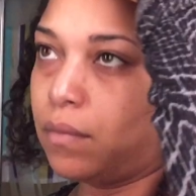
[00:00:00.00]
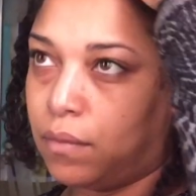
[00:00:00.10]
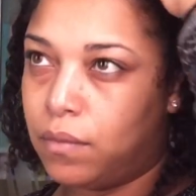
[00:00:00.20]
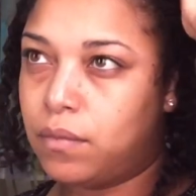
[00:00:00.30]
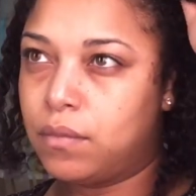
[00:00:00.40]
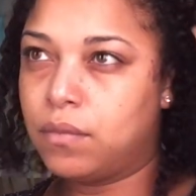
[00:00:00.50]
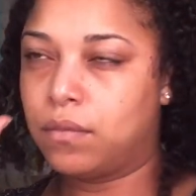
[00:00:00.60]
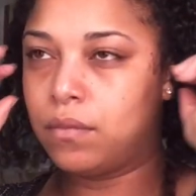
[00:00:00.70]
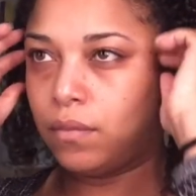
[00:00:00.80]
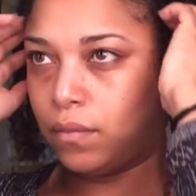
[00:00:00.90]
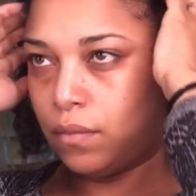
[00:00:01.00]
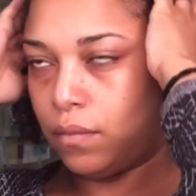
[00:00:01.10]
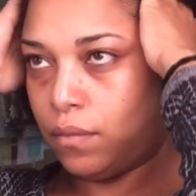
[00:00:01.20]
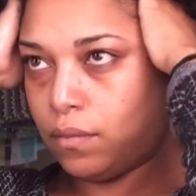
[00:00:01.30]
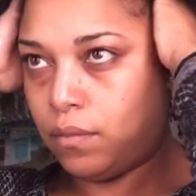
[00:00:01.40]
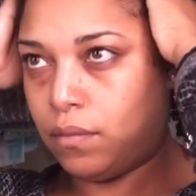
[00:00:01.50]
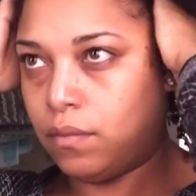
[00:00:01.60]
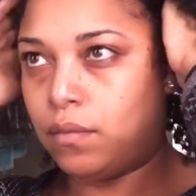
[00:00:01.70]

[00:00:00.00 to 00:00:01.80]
Nobody speaks.